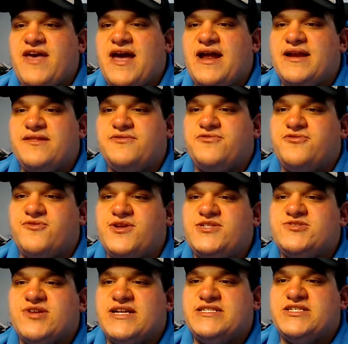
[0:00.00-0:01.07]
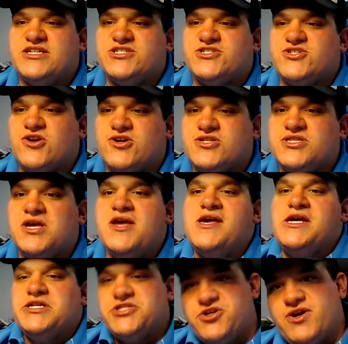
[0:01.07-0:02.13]
had 3 straight such starts.
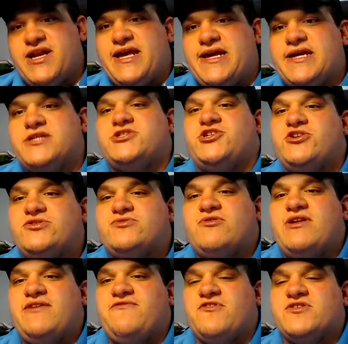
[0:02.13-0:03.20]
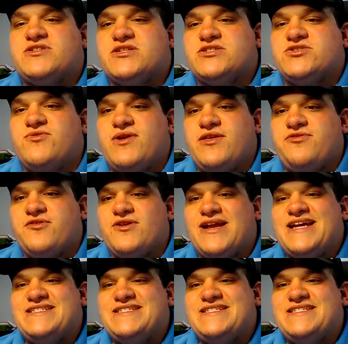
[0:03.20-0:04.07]
Joining June 21st to 23rd,